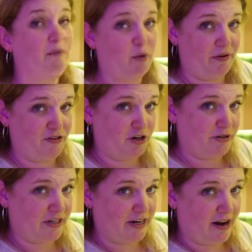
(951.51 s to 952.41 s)
but we've
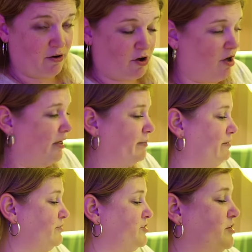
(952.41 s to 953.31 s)
chosen an alcoholic
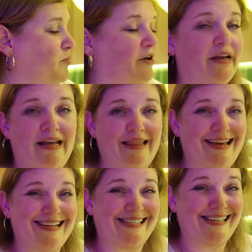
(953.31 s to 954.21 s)
beverage, and we're getting
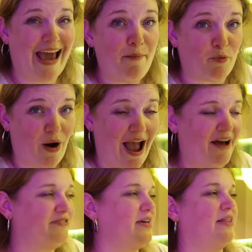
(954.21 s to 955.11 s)
the Escape
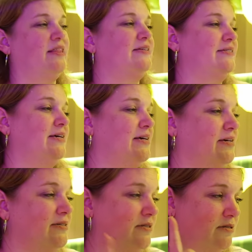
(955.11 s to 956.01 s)
Raft, and this
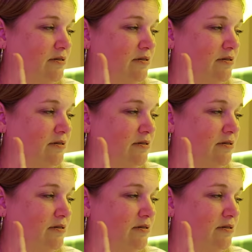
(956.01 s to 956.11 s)
is